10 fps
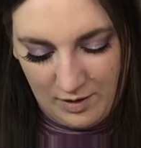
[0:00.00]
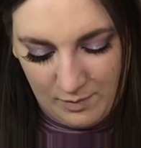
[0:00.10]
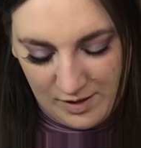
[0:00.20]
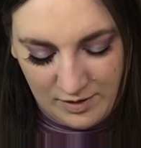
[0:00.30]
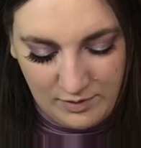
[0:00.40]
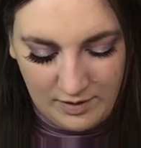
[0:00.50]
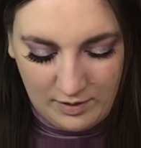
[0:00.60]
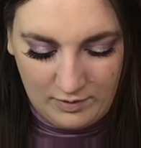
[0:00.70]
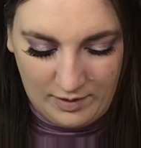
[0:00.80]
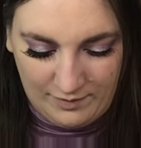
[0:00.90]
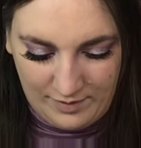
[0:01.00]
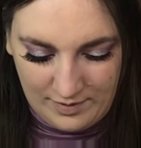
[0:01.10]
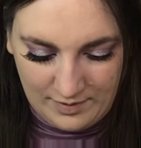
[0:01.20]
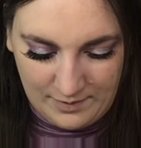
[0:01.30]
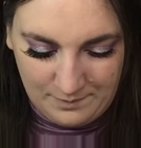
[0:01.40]
how bad you think your life
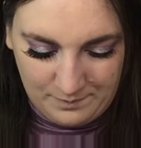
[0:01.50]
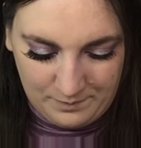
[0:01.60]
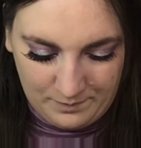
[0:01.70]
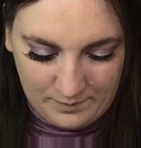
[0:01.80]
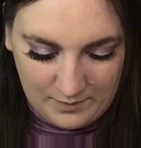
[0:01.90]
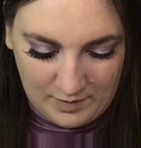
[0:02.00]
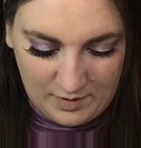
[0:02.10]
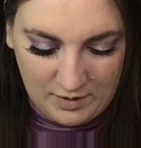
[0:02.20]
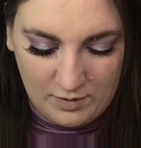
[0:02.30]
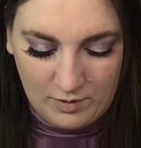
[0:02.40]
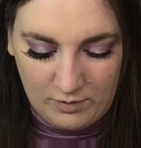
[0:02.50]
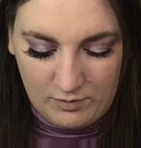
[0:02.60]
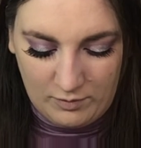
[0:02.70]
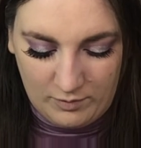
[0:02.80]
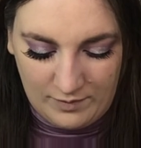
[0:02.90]
is, and you think you're going
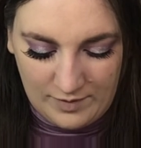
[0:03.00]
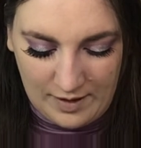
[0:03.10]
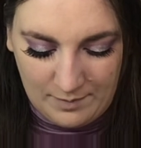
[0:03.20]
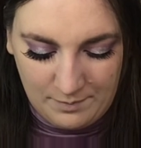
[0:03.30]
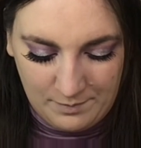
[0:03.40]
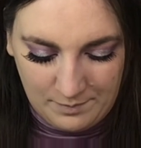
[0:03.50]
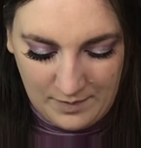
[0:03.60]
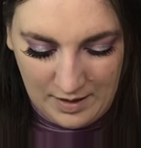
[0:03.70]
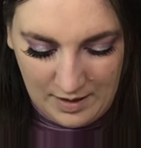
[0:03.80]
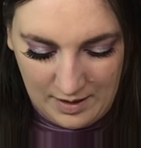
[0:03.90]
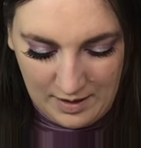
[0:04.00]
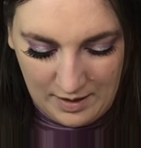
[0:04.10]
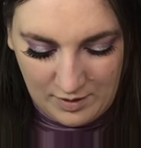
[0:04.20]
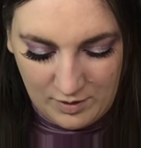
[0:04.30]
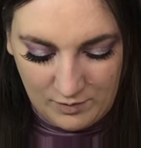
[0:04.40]
through a rough time,
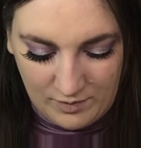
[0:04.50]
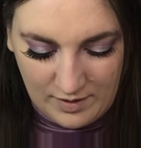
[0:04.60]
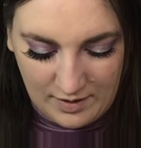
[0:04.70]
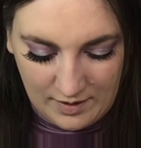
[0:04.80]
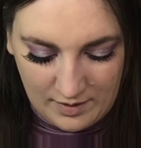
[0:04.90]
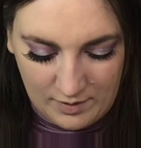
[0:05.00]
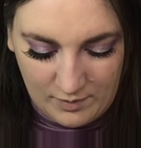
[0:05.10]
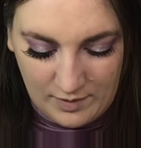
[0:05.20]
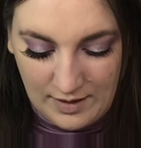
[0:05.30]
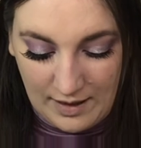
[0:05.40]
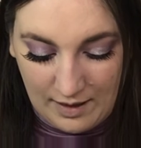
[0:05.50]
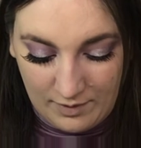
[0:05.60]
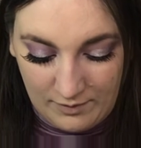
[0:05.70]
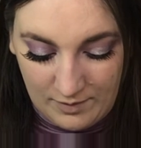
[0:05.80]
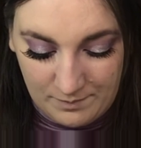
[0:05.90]
and you don't think you can get out
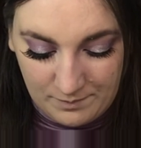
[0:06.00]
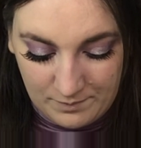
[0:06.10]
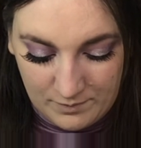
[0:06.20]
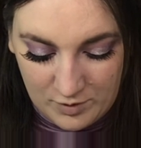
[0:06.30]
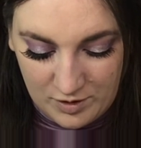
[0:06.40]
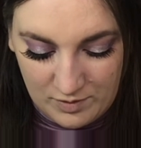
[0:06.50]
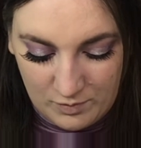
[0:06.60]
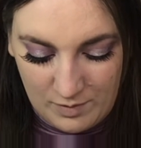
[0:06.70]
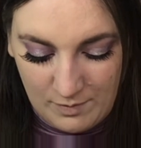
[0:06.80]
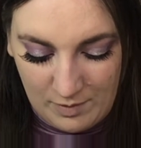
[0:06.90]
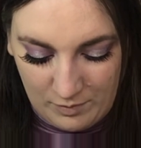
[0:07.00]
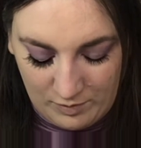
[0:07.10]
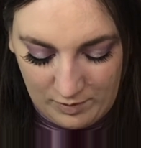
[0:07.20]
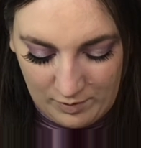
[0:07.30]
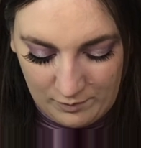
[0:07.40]
of it, just remember
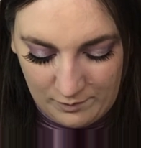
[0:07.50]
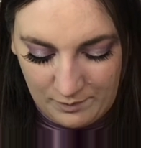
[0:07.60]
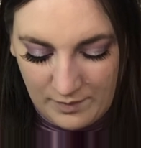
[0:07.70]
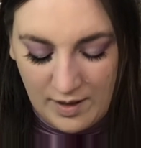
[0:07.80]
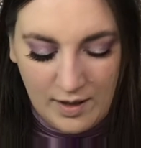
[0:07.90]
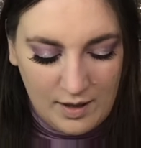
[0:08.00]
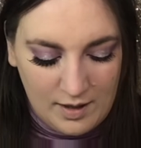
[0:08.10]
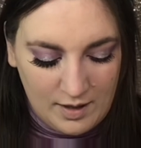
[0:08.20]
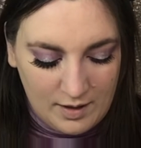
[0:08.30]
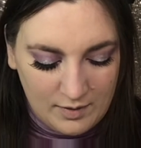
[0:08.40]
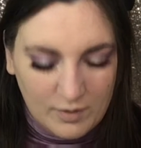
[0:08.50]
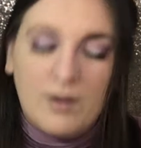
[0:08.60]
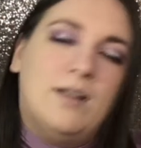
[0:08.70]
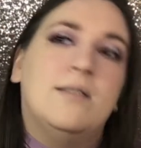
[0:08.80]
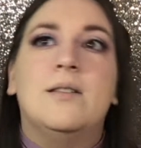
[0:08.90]
though, there
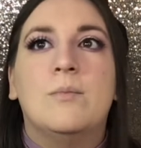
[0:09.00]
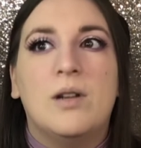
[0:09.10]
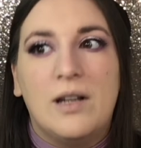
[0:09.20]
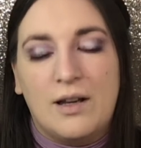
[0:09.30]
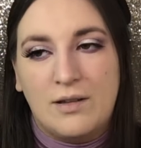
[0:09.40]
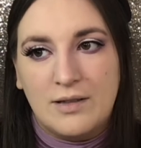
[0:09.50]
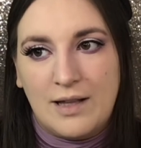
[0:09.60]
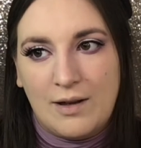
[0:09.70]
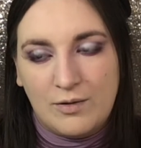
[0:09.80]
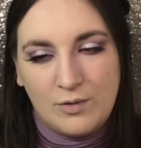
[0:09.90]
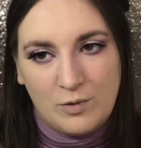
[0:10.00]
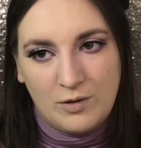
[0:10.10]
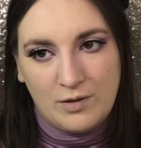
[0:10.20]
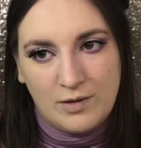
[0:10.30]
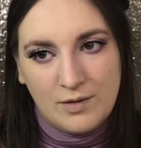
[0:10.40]
is somebody else out in the
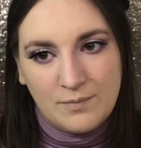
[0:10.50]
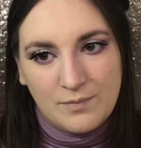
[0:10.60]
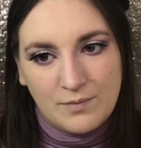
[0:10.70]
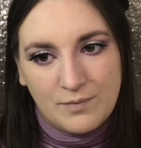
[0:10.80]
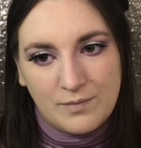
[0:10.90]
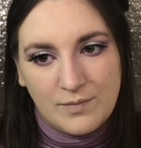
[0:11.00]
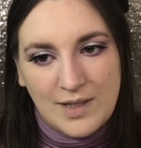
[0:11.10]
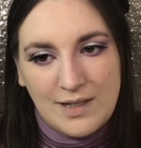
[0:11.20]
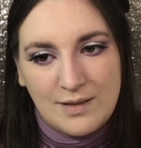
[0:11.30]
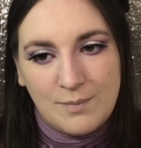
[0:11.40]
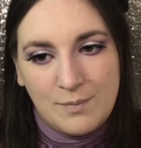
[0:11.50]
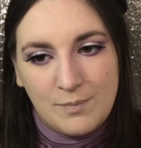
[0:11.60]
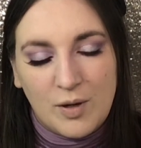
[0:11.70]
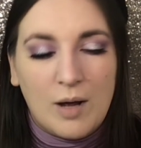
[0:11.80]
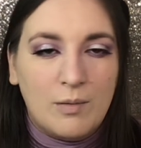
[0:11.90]
world that is
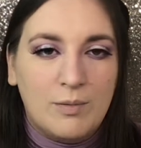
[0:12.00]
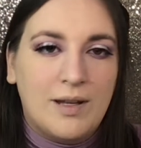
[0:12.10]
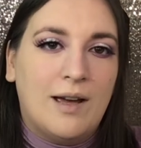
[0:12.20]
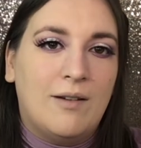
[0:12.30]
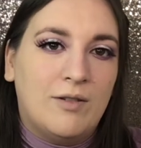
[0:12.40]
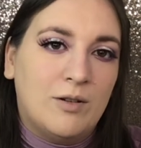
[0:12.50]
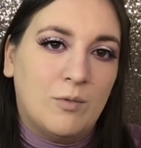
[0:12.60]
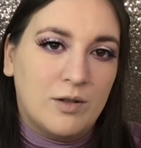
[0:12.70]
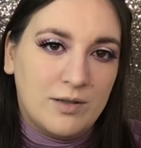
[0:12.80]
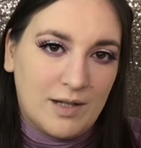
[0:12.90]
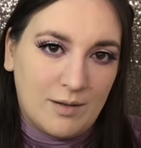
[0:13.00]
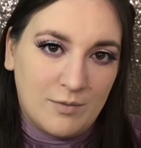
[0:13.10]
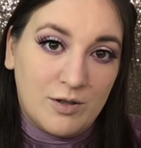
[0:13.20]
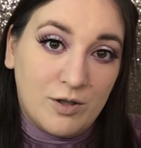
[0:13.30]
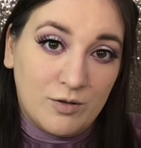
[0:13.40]
probably having a worse time
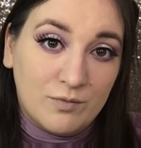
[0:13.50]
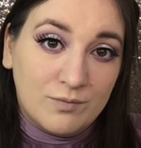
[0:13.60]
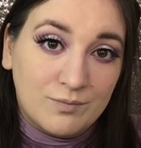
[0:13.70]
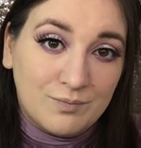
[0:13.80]
than you.